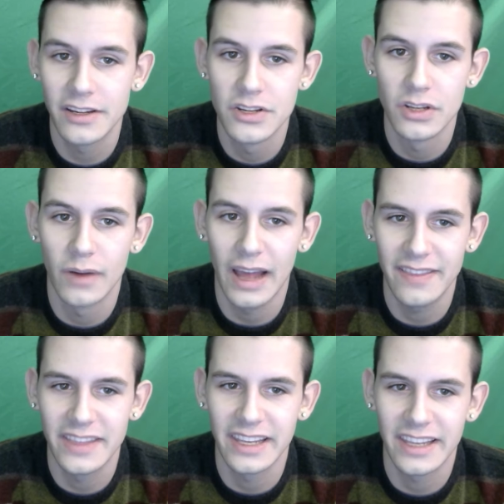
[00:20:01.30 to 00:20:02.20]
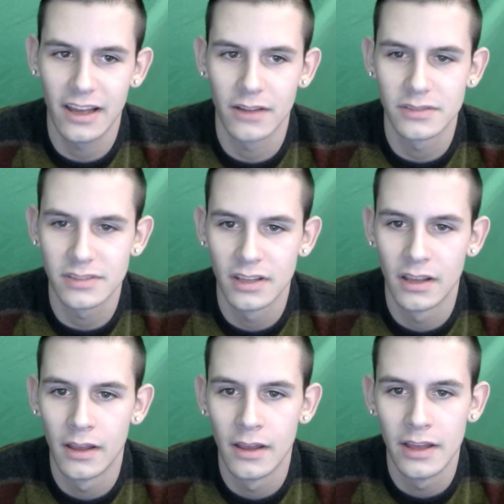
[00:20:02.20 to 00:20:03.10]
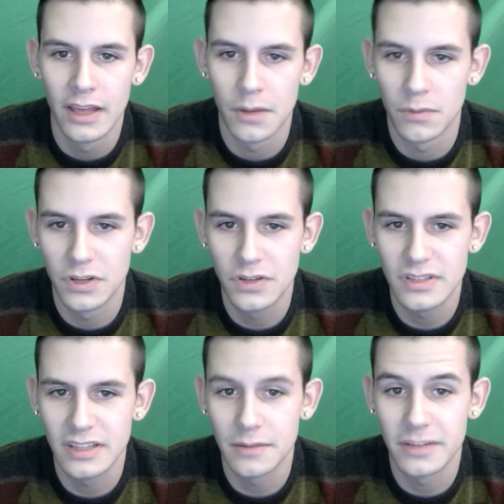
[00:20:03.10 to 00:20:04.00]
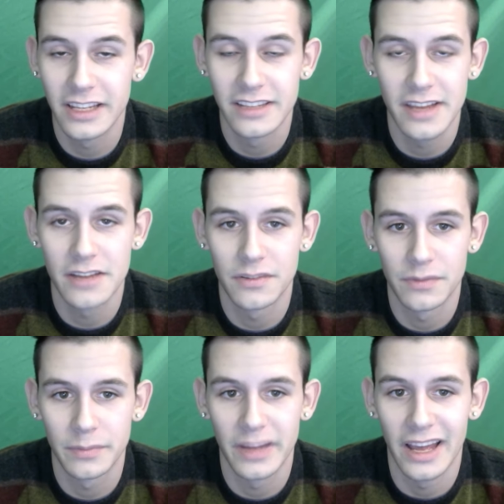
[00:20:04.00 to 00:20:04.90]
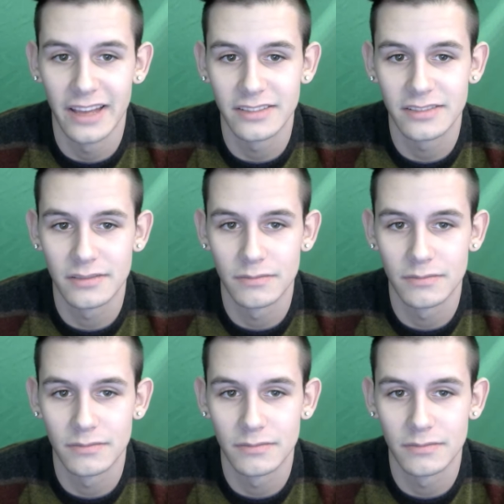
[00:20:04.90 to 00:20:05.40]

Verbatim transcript: knew had the accounts and were using them to get attention from guys.